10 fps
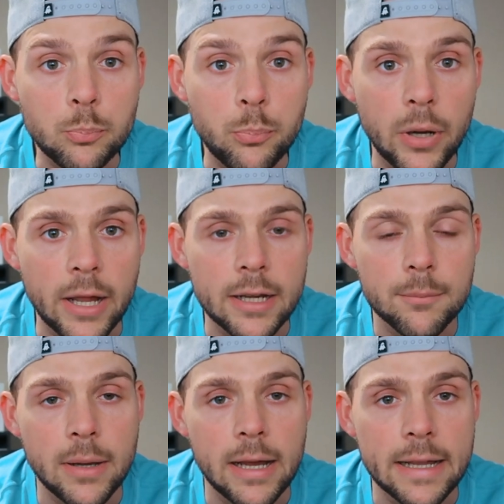But
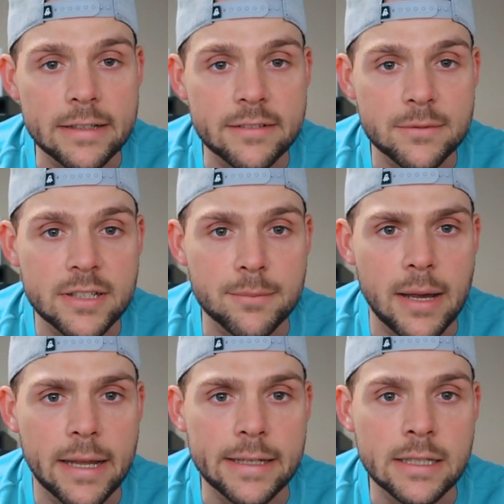my, it seems like
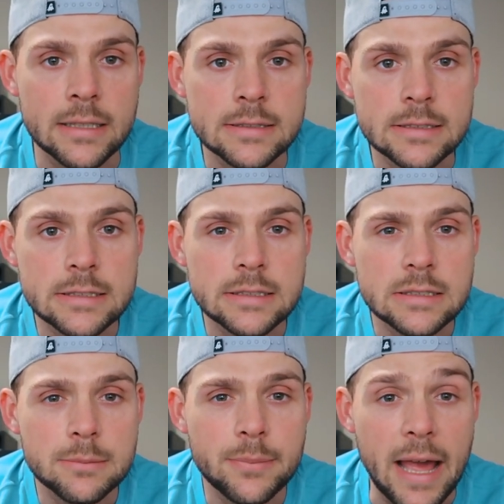my
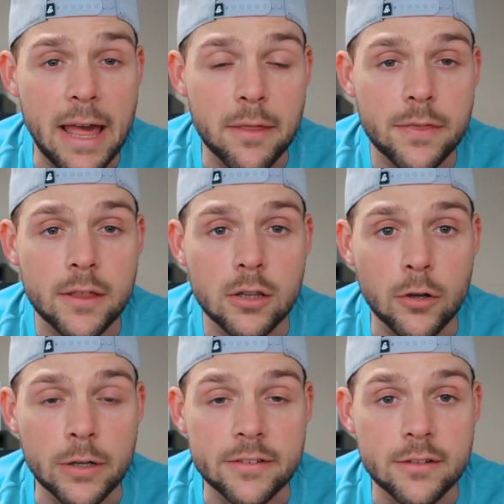path to
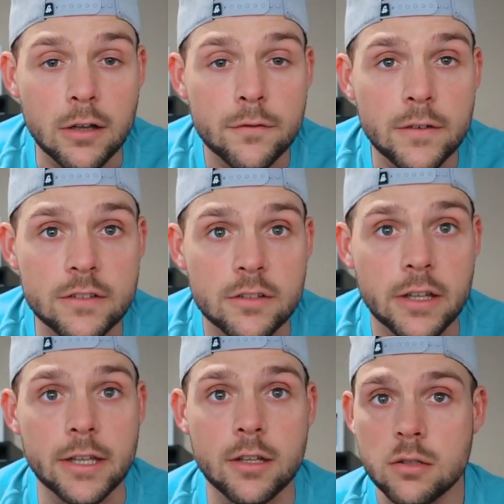learning stuff is
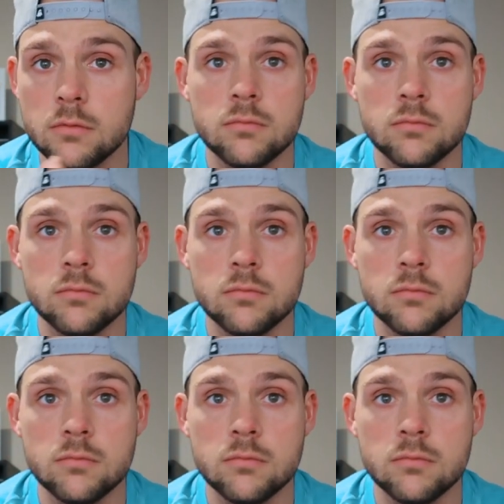like,